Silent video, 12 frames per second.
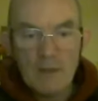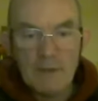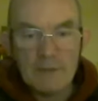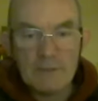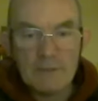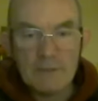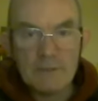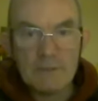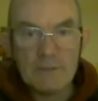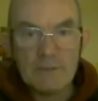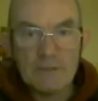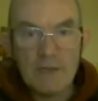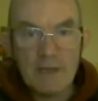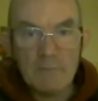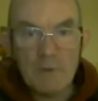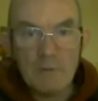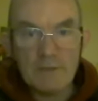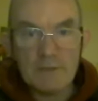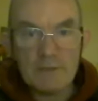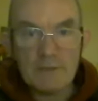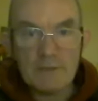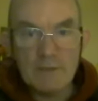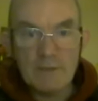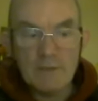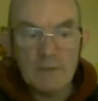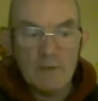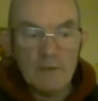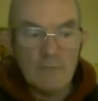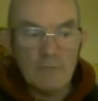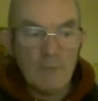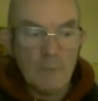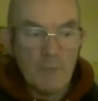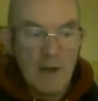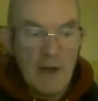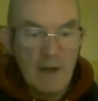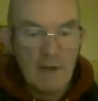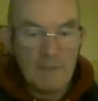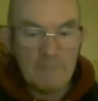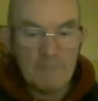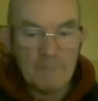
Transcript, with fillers: Let us take a moment for prayer.